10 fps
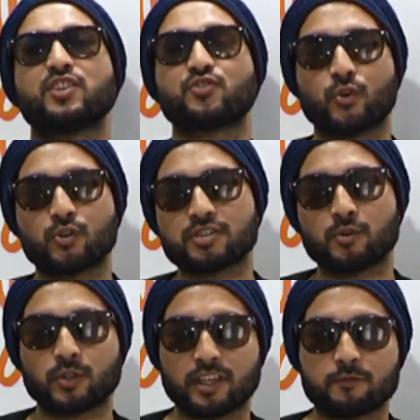astrologer
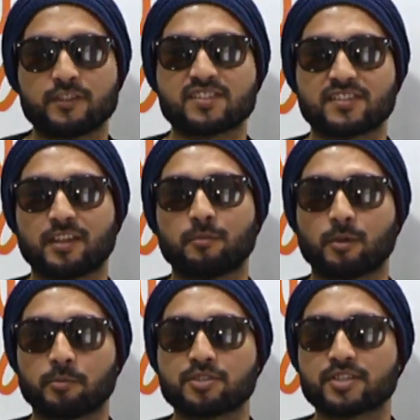who gave this name,
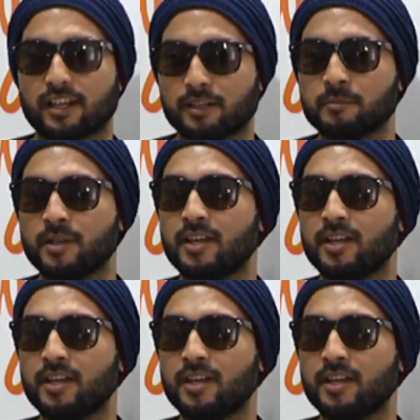Nabish Alam.